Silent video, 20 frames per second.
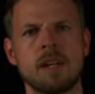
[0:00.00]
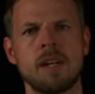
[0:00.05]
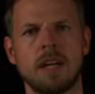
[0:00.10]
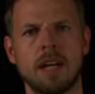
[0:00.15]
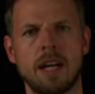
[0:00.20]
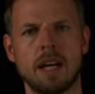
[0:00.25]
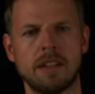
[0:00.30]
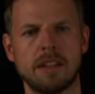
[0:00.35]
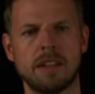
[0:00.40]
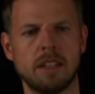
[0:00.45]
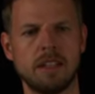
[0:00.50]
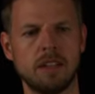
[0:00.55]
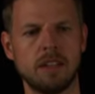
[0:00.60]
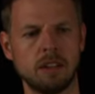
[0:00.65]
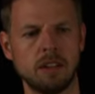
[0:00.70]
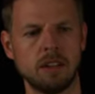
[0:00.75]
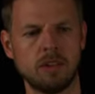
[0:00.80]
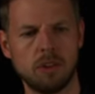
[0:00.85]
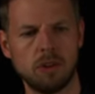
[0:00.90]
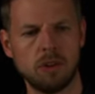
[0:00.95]
and then
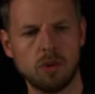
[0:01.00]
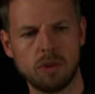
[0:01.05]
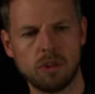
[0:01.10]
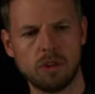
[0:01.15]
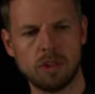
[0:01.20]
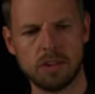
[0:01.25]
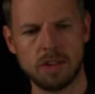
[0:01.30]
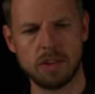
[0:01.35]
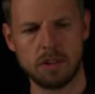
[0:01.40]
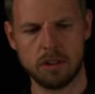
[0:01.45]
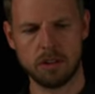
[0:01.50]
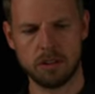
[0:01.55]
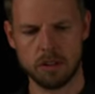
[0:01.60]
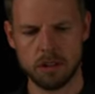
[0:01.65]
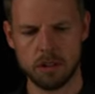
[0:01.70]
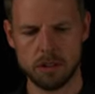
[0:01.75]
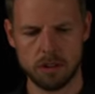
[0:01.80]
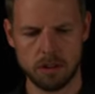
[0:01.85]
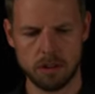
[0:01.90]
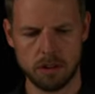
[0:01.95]
use, use the,
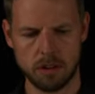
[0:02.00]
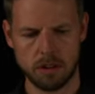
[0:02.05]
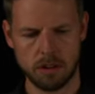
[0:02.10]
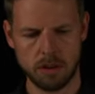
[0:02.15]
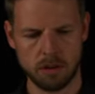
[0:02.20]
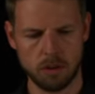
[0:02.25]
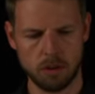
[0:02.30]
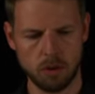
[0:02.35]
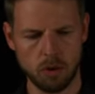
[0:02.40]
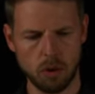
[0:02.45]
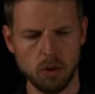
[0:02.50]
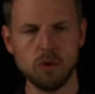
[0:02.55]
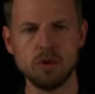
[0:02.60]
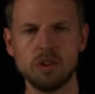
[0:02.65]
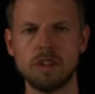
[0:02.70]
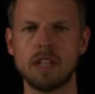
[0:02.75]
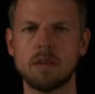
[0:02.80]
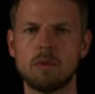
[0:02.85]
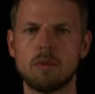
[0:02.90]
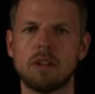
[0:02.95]
uh, the, the solution
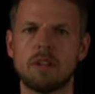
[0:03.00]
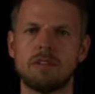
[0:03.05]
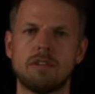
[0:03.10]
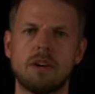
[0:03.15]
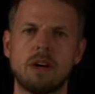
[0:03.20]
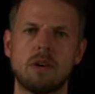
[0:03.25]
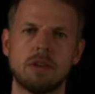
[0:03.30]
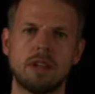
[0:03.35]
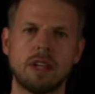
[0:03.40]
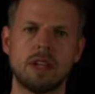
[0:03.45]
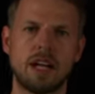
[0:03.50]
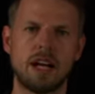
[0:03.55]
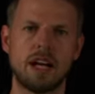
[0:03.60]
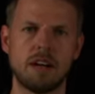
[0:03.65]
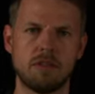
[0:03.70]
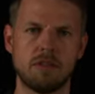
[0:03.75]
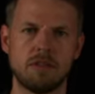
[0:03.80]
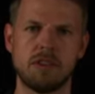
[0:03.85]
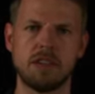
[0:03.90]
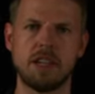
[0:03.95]
that we found at
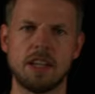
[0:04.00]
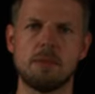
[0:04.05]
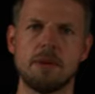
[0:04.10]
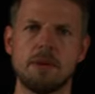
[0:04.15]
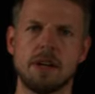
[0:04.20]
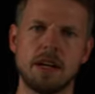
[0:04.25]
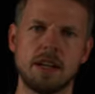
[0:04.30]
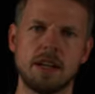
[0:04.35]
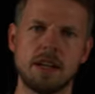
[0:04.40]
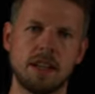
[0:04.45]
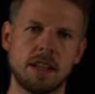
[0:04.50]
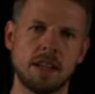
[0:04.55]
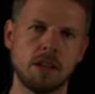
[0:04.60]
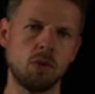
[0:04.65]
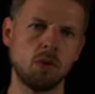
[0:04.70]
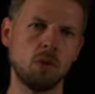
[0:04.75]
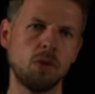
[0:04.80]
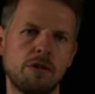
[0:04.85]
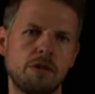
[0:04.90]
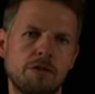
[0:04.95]
half the step, and then
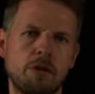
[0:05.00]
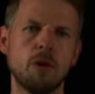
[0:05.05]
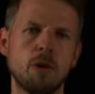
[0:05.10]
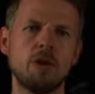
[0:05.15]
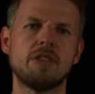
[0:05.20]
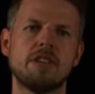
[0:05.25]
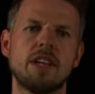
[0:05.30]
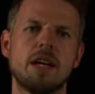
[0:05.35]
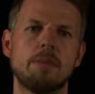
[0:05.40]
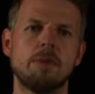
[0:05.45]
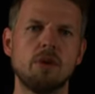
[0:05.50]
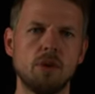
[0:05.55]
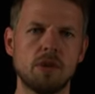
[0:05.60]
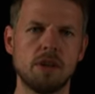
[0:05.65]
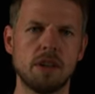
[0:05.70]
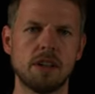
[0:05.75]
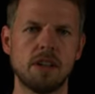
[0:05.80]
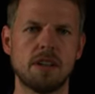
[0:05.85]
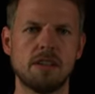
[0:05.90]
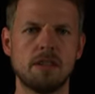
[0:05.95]
do the full step
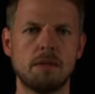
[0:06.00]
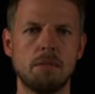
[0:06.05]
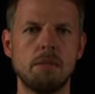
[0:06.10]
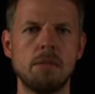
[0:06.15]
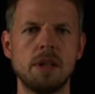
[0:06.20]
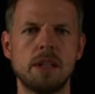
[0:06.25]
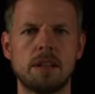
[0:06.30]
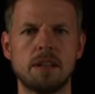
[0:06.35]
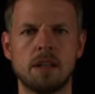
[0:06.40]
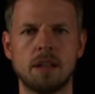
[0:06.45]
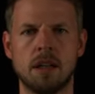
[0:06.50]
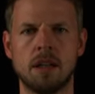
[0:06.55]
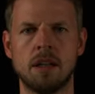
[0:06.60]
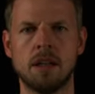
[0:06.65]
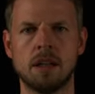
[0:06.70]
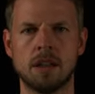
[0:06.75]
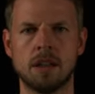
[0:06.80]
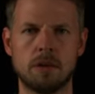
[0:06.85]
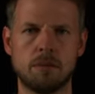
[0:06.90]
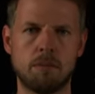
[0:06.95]
using this
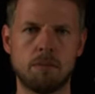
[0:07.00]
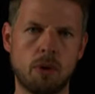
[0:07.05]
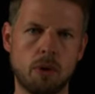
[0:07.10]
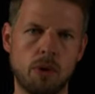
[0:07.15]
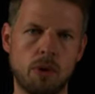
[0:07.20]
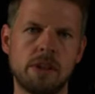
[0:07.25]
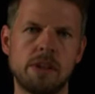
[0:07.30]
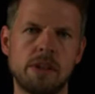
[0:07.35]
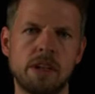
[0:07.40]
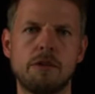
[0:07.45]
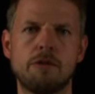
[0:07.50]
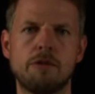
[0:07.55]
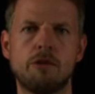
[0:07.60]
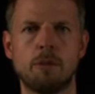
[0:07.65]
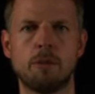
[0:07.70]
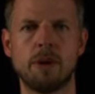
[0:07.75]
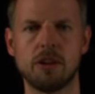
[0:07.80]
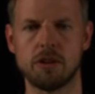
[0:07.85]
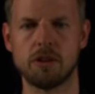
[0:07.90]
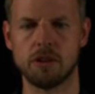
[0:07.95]
midpoint
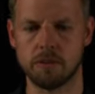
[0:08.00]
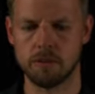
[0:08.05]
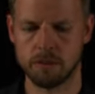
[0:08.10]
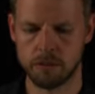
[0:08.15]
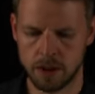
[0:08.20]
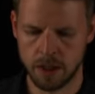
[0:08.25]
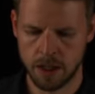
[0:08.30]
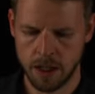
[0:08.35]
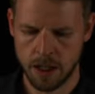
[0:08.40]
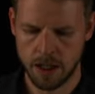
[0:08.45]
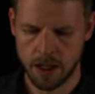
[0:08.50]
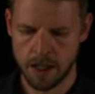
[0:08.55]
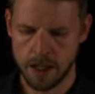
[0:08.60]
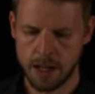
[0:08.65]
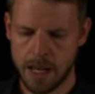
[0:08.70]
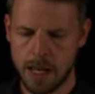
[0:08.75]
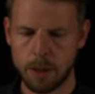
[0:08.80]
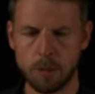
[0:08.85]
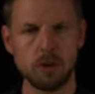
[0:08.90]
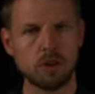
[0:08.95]
information.
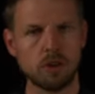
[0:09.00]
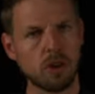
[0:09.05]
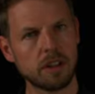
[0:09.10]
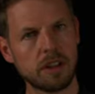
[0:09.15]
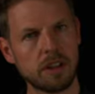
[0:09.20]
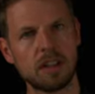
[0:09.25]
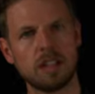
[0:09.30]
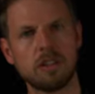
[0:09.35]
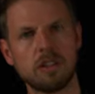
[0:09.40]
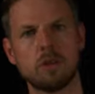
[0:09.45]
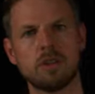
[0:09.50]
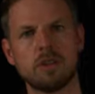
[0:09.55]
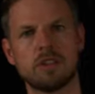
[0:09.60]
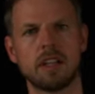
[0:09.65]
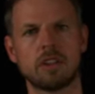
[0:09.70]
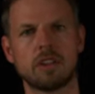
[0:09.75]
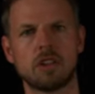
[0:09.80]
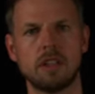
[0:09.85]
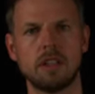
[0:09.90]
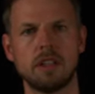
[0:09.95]
And we saw that this was
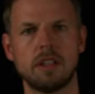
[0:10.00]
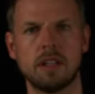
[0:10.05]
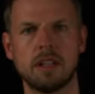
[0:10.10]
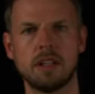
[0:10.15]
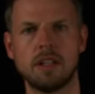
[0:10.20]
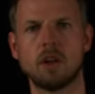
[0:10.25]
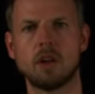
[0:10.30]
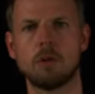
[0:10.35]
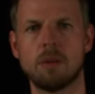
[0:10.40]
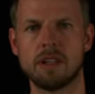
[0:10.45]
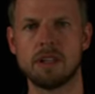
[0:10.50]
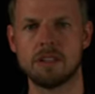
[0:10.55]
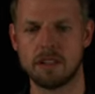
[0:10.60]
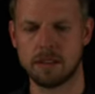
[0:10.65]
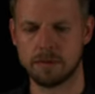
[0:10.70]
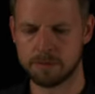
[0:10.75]
actually a lot better.